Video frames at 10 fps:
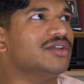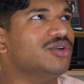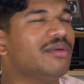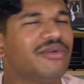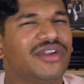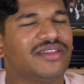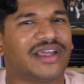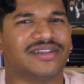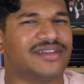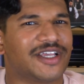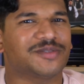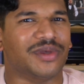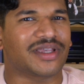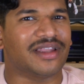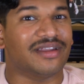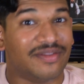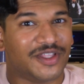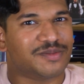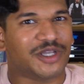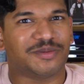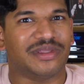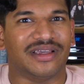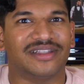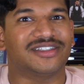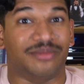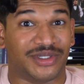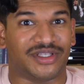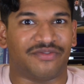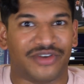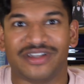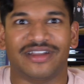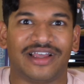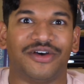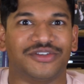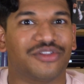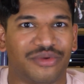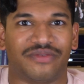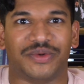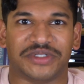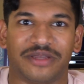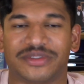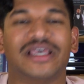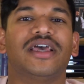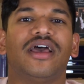I do remember reading that in the textbook, and this must be the answer because I've written it out three, four times.